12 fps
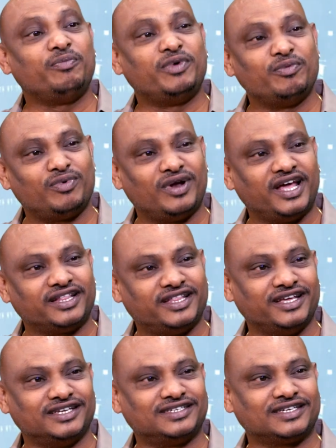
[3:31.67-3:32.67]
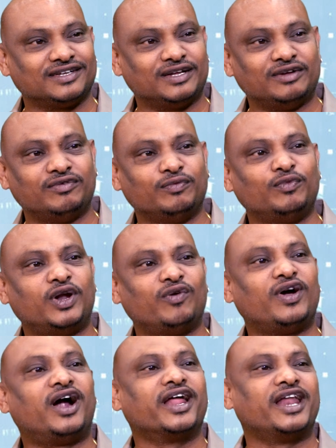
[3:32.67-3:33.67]
people like this would
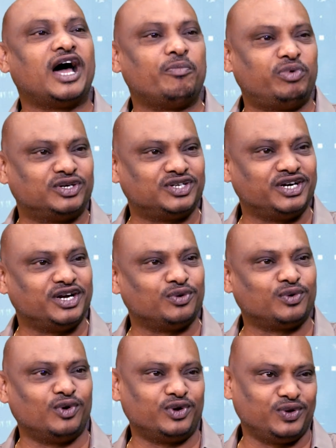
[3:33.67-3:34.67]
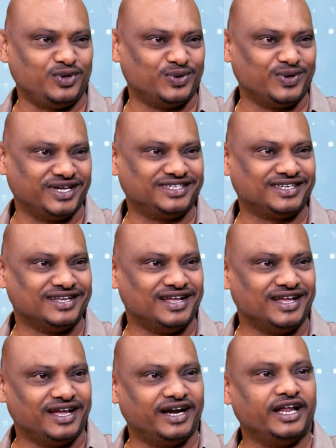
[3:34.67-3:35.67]
have got an opportunity to go to US
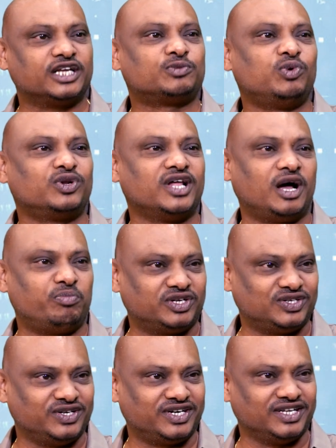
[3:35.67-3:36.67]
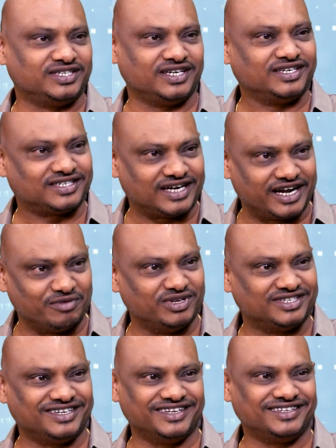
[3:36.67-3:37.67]
and explore the opportunities and start a
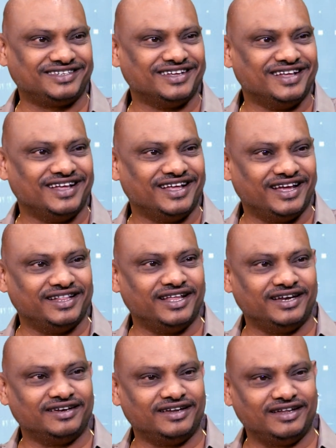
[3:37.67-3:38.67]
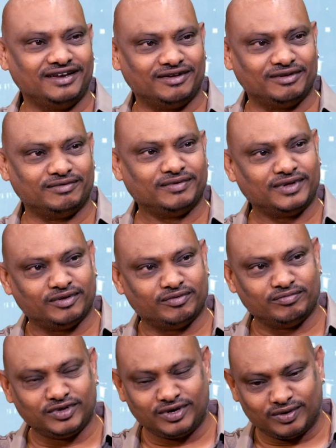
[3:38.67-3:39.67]
business, and then
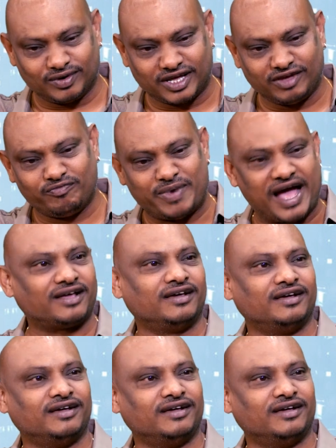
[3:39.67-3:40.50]
give back,